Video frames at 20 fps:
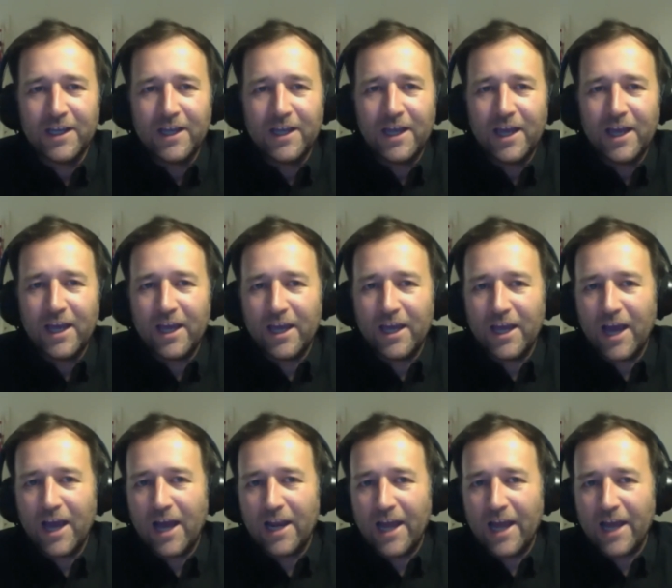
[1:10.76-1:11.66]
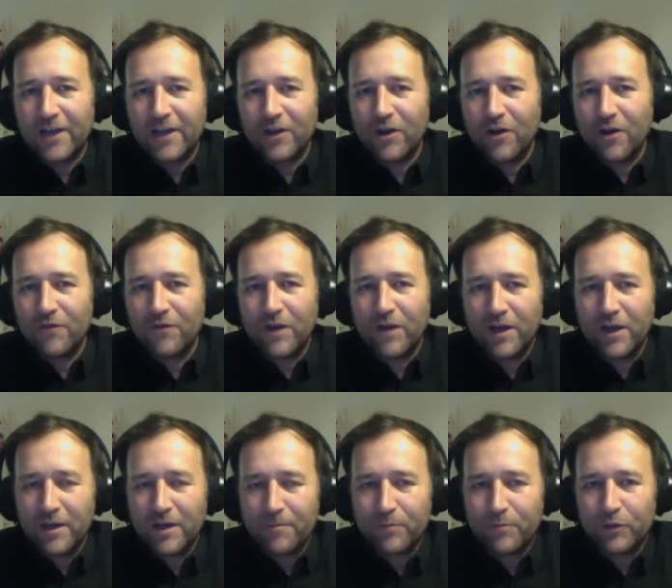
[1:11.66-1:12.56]
a, uh, a lack of
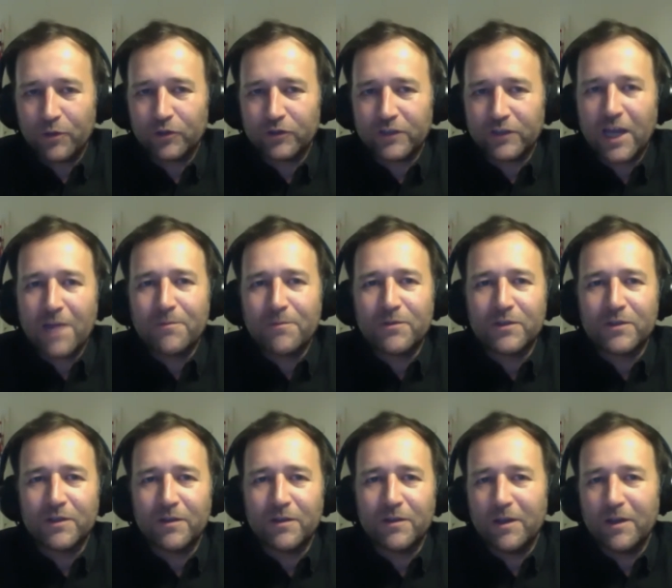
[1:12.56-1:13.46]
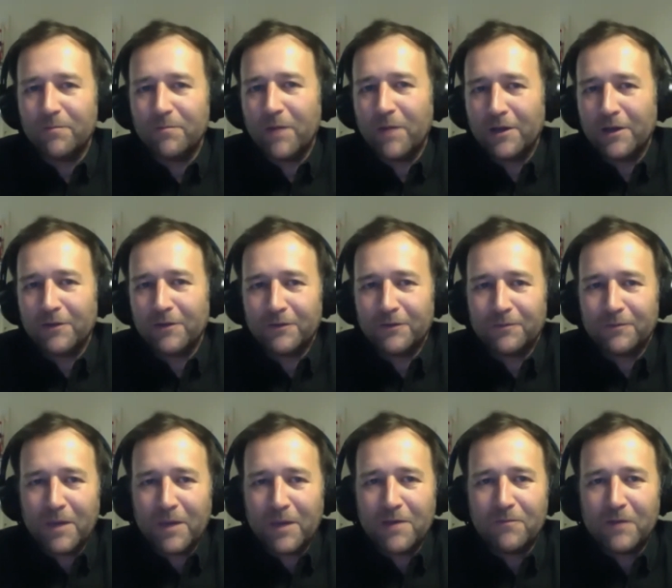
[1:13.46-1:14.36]
uh, prototypes, uh, but
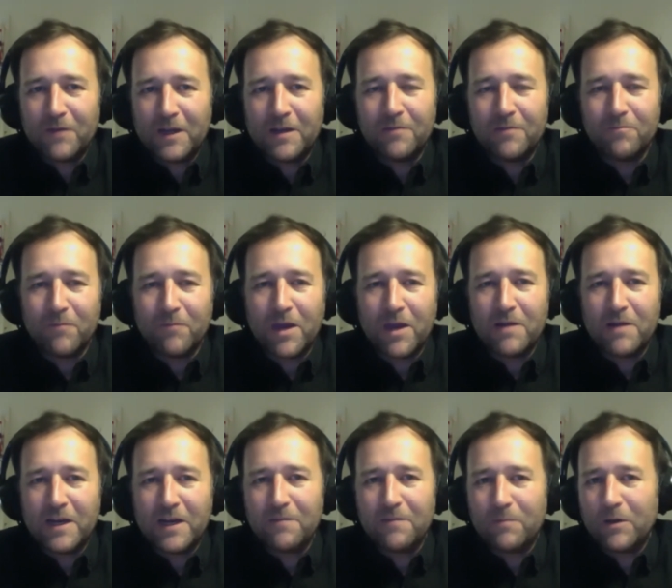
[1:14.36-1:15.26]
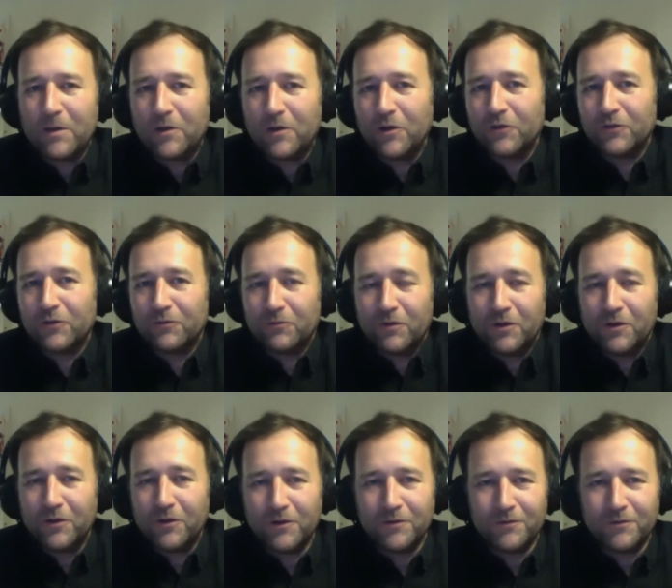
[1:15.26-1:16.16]
maybe mainly because
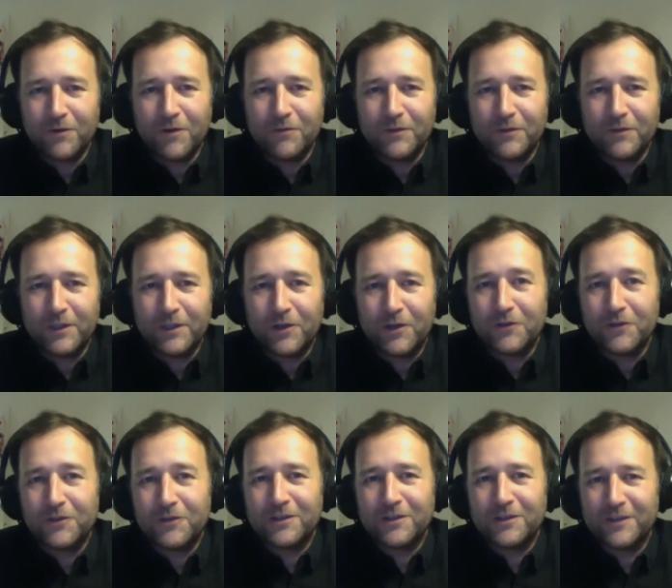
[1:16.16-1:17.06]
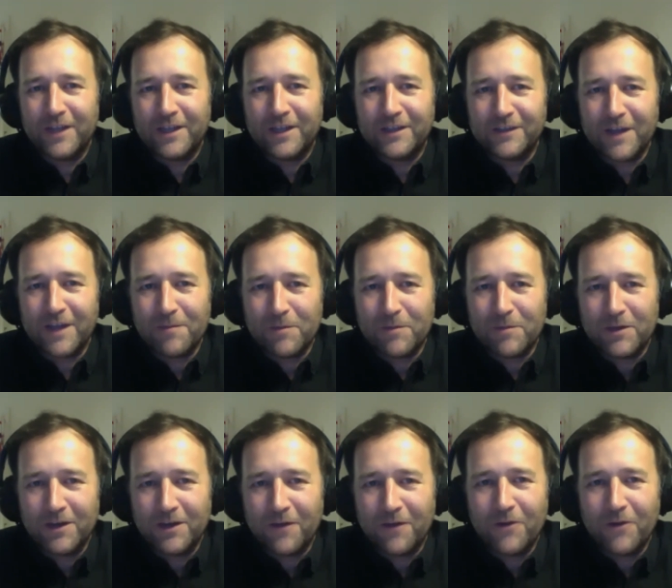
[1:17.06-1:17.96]
of, of, the context that is
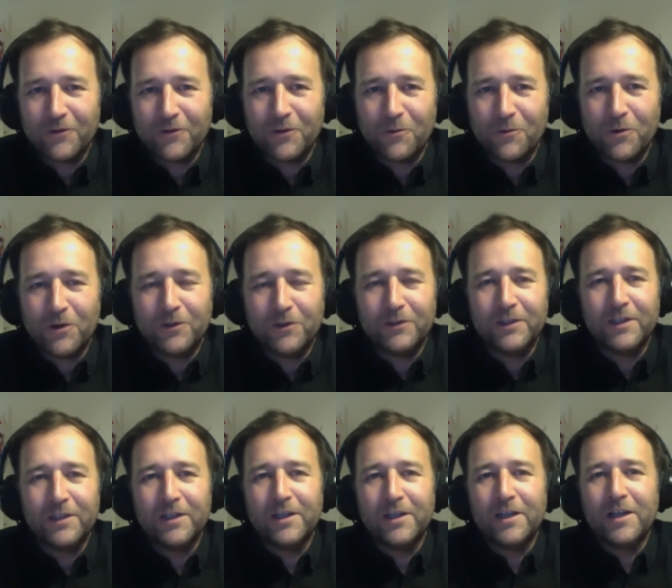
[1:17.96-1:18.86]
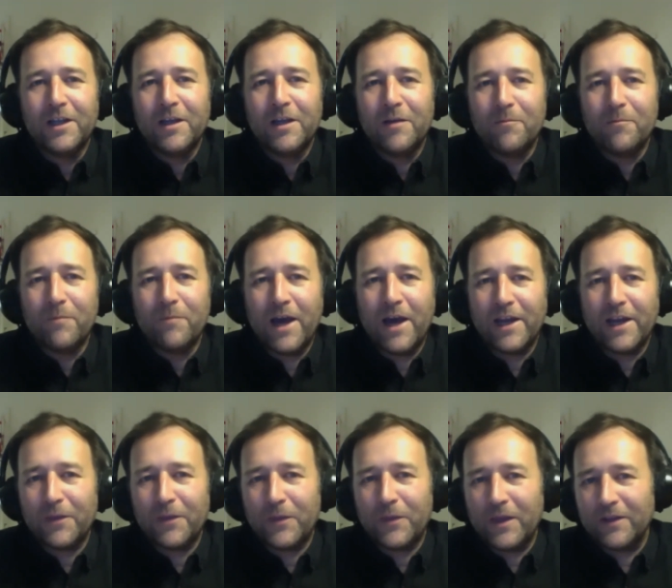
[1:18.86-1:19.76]
happening around the world. But
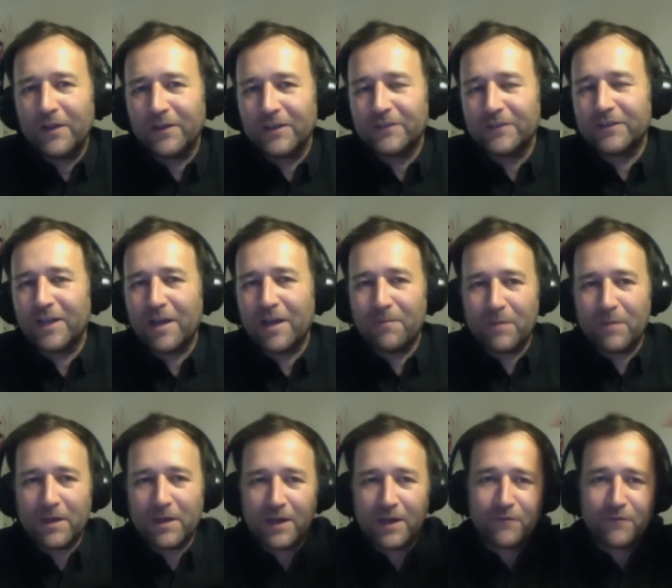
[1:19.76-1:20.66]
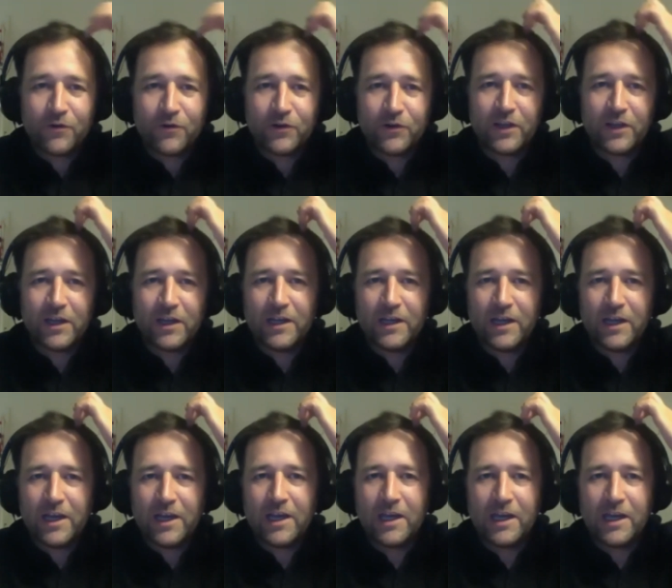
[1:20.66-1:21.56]
I think there's a big effort in,
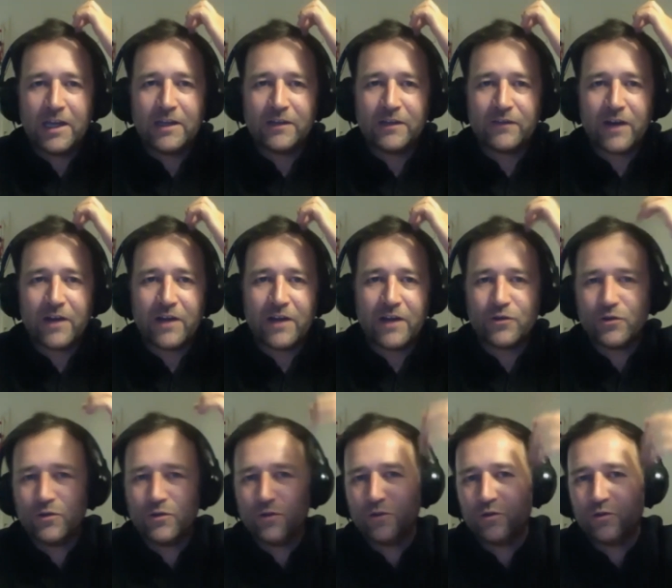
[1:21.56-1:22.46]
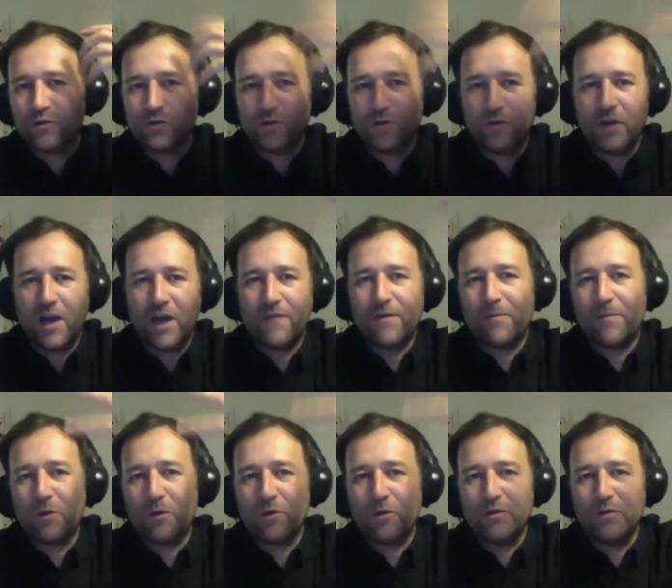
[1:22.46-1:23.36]
in, in try to, to have a
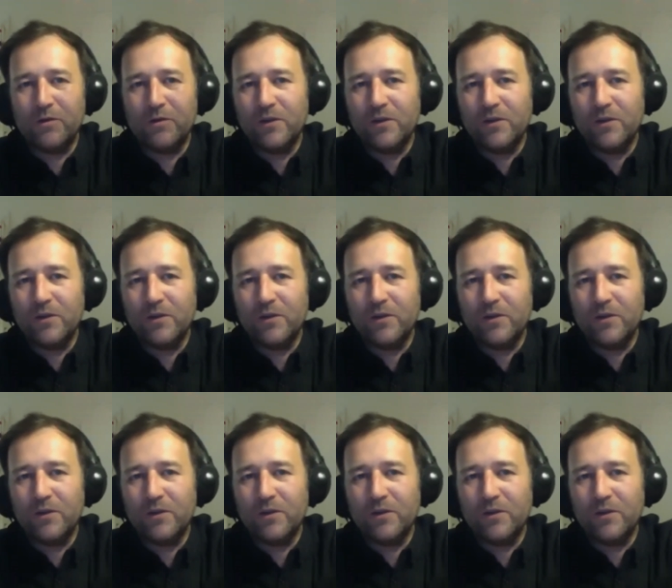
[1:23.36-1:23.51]
view